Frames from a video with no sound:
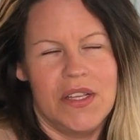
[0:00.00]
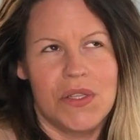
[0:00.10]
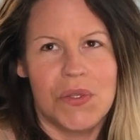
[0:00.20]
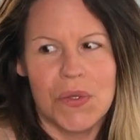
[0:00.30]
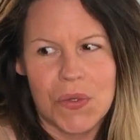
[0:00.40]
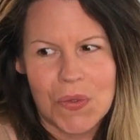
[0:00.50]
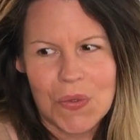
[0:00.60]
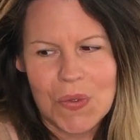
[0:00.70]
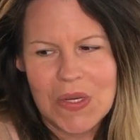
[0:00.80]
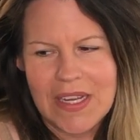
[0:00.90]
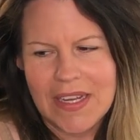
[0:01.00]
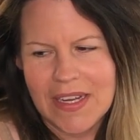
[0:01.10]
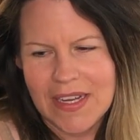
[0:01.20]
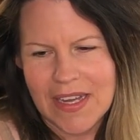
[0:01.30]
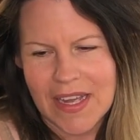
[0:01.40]
So
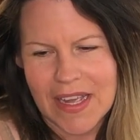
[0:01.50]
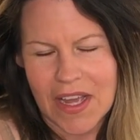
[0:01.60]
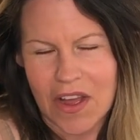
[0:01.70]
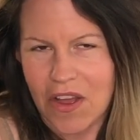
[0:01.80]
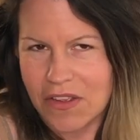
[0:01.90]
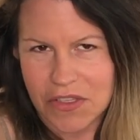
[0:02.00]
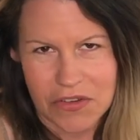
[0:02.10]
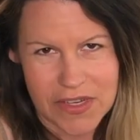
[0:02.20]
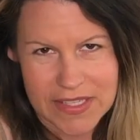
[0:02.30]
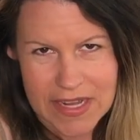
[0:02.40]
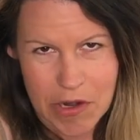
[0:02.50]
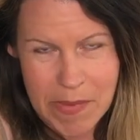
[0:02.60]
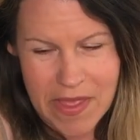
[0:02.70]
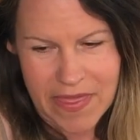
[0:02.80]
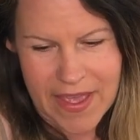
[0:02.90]
I got all stressed out
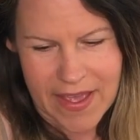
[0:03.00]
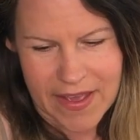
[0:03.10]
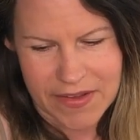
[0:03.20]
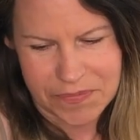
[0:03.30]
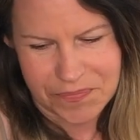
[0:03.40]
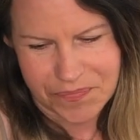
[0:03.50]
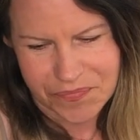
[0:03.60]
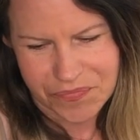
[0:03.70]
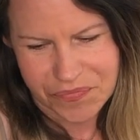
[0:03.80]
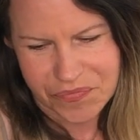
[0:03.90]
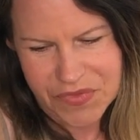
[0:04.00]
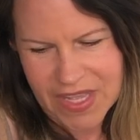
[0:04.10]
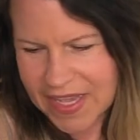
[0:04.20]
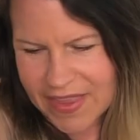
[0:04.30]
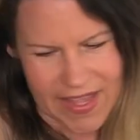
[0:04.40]
about that,
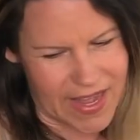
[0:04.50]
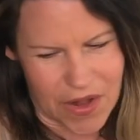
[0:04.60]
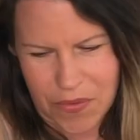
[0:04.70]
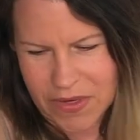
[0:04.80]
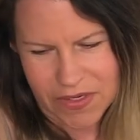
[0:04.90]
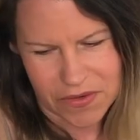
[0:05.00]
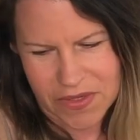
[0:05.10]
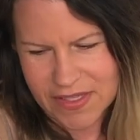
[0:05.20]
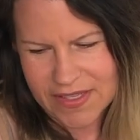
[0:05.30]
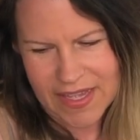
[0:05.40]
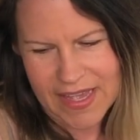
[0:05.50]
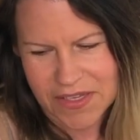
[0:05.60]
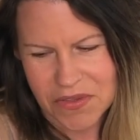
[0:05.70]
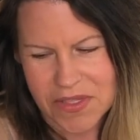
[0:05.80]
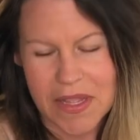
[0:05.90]
thinking like, I don't want to do this, I can't
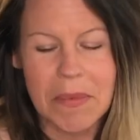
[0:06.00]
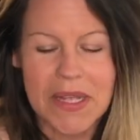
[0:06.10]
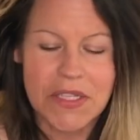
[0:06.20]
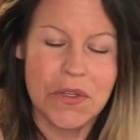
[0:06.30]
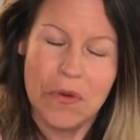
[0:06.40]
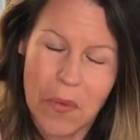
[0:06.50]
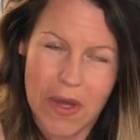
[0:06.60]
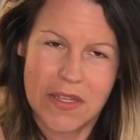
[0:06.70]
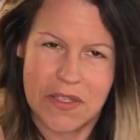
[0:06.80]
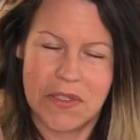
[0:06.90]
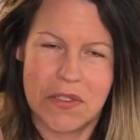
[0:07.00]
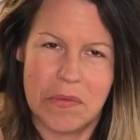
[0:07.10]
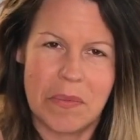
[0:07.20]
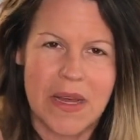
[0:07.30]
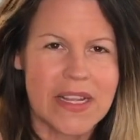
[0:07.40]
do this. I mean, I do want to,
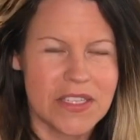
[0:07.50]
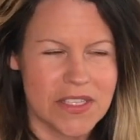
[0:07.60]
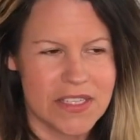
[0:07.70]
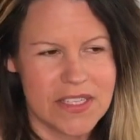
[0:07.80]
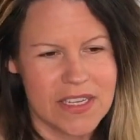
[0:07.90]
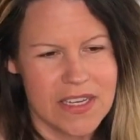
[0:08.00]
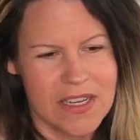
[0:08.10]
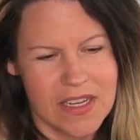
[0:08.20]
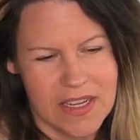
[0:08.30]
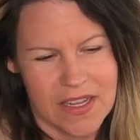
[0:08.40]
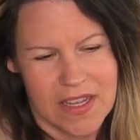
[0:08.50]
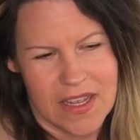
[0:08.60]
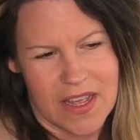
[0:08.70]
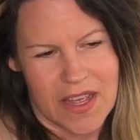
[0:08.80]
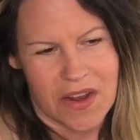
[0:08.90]
but I
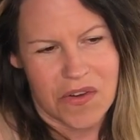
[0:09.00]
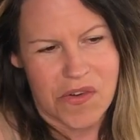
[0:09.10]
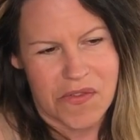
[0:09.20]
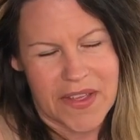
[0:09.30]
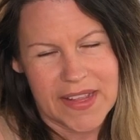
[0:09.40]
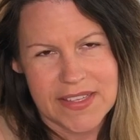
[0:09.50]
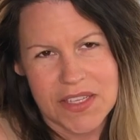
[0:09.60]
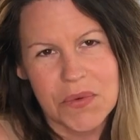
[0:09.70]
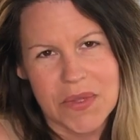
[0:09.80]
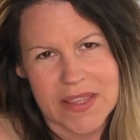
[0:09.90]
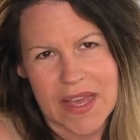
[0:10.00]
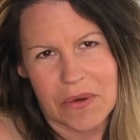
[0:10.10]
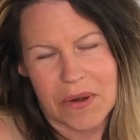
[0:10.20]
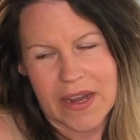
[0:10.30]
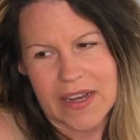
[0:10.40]
don't know if I can deal with that
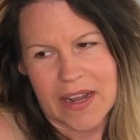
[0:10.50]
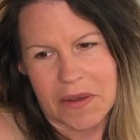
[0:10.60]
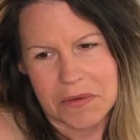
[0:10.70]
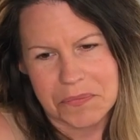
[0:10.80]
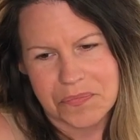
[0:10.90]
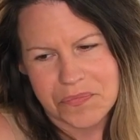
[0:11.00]
right now.